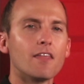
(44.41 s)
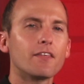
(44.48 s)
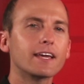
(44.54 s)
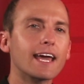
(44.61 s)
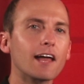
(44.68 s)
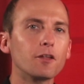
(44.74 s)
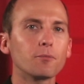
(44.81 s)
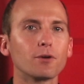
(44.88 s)
The
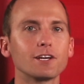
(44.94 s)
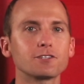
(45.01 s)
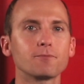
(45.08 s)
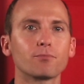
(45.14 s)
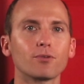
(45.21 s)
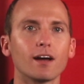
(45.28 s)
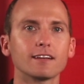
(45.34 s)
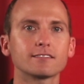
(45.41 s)

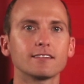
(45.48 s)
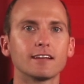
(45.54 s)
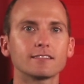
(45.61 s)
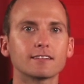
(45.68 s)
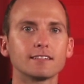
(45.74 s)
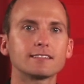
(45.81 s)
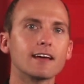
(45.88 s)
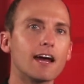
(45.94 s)
calibration
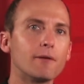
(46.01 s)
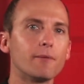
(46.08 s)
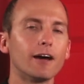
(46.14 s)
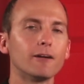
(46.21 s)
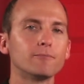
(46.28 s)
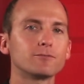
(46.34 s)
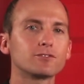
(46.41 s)
process can time out,